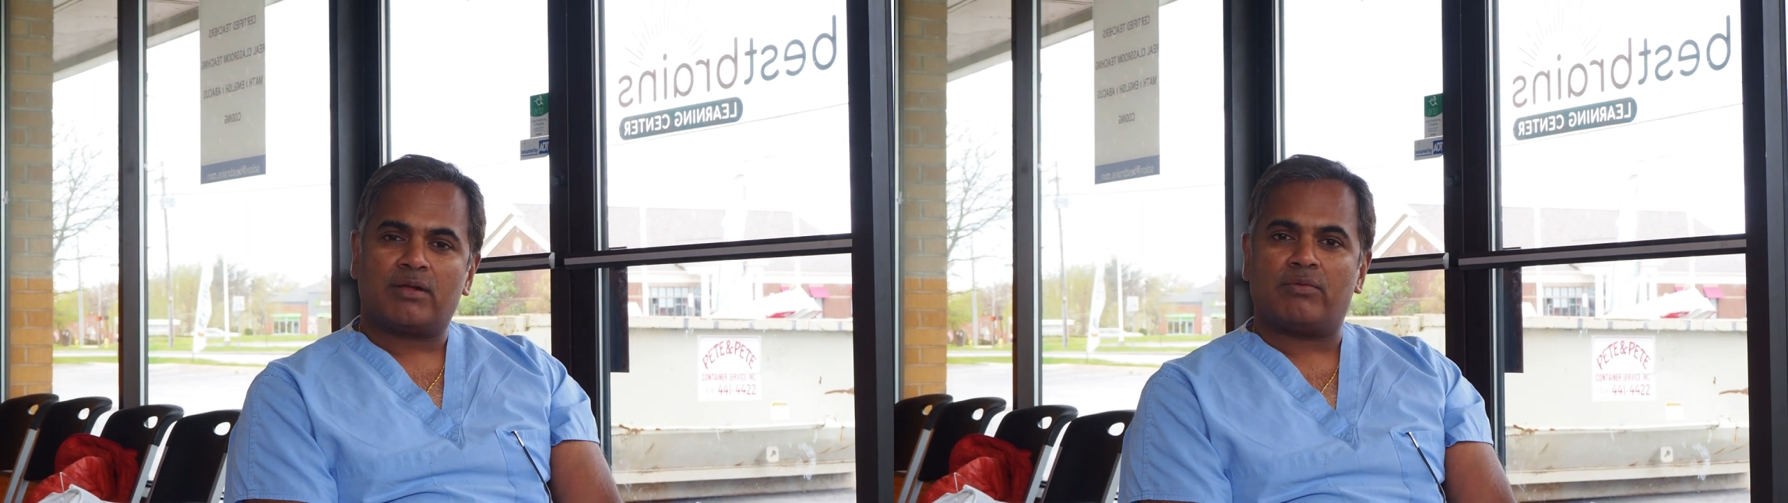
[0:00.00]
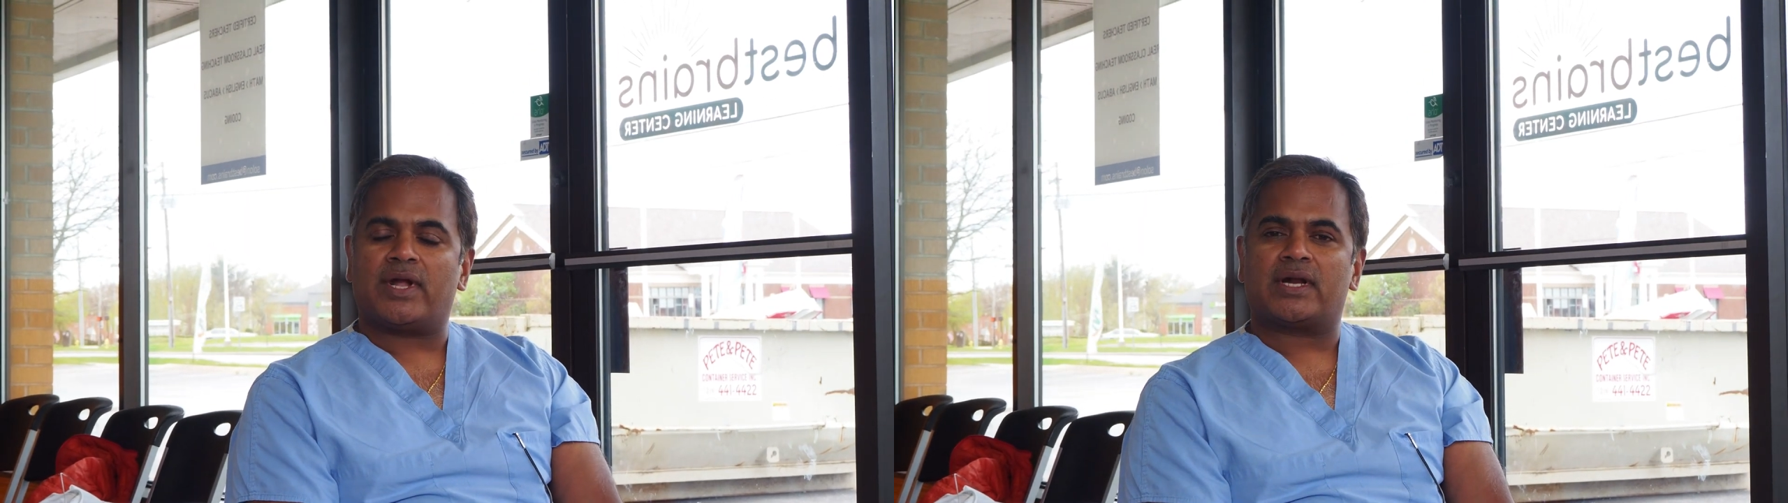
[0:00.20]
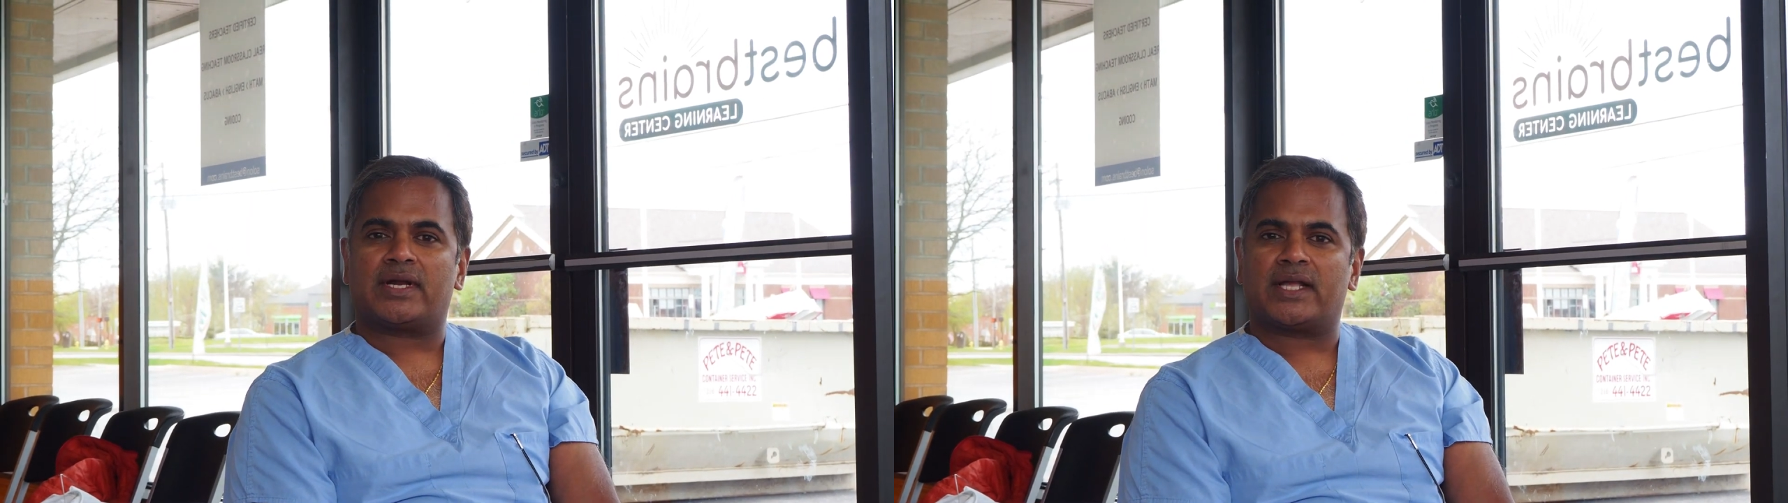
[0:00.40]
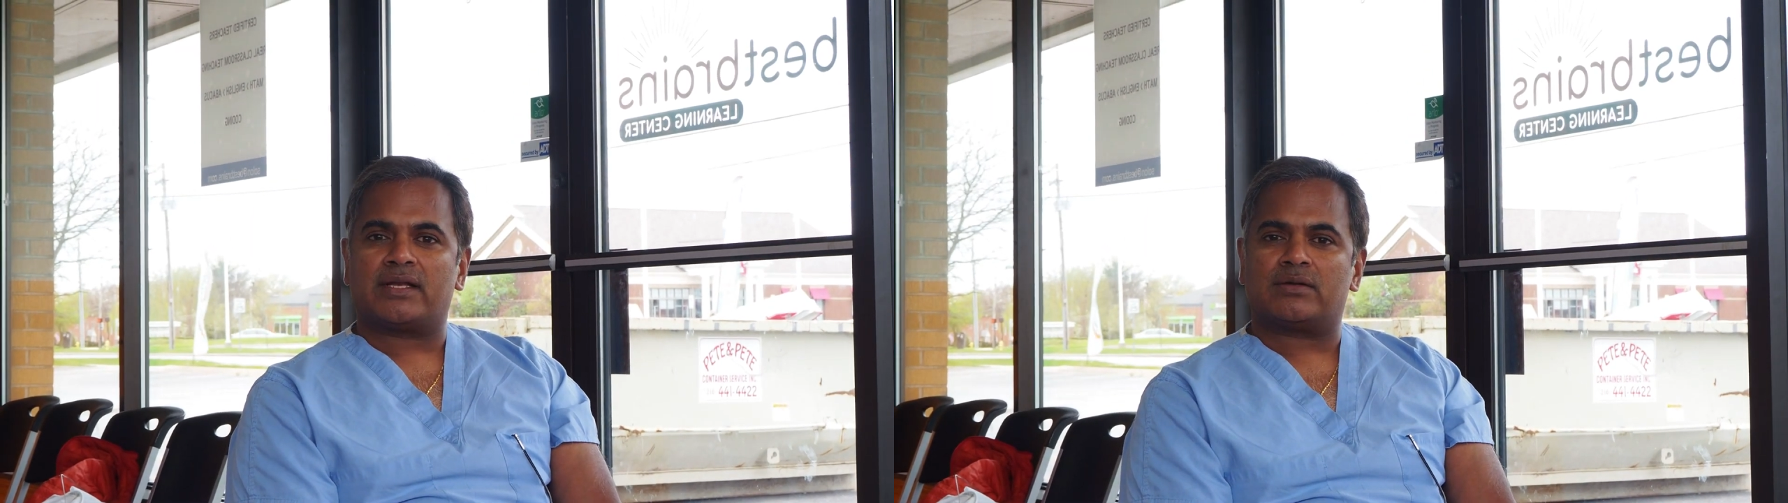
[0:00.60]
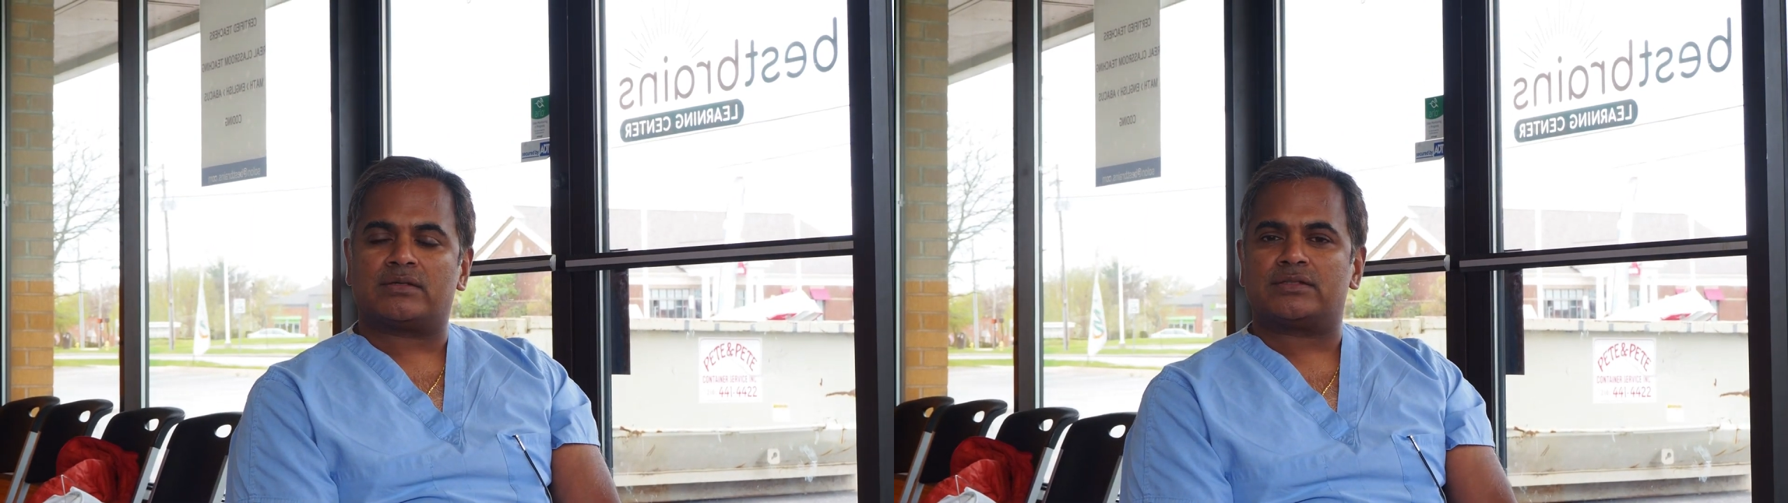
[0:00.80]
where
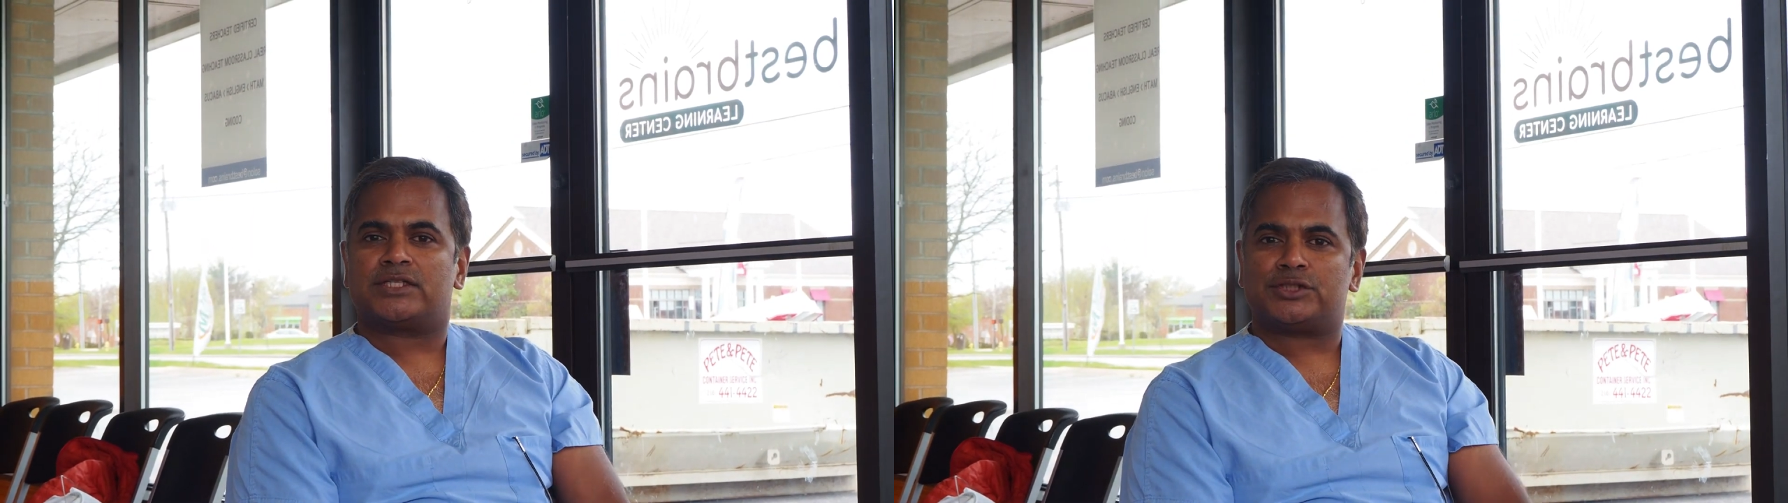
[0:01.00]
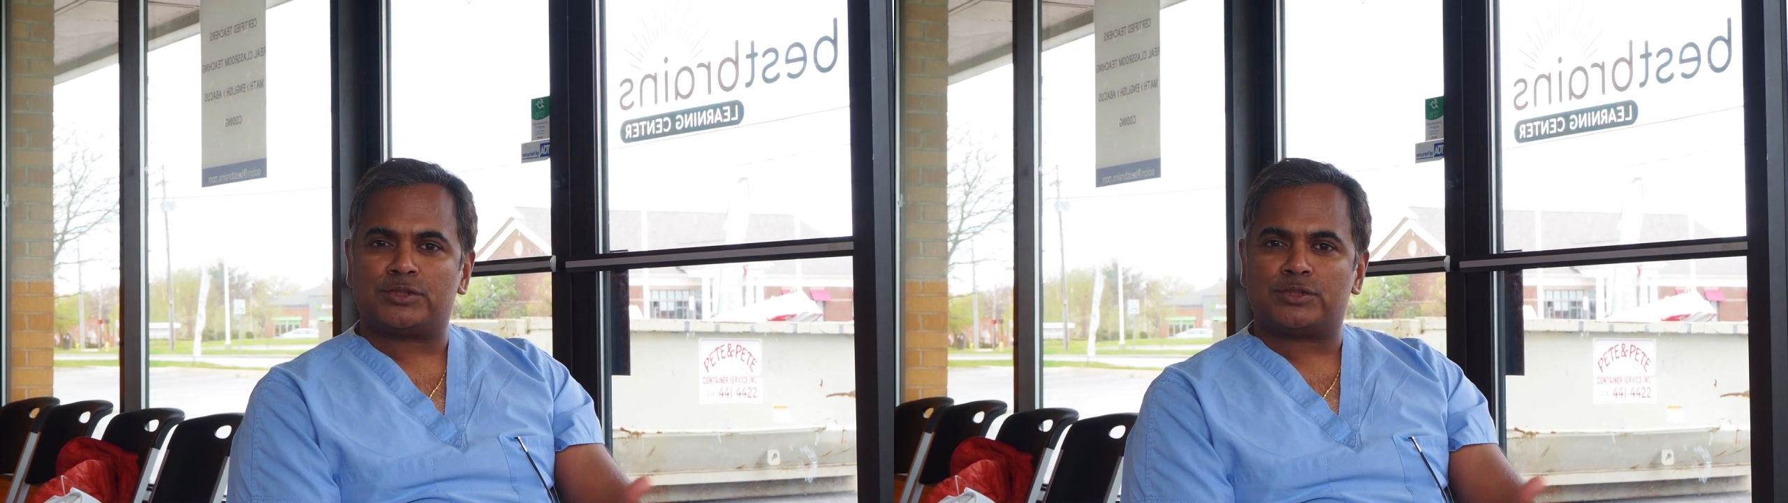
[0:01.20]
the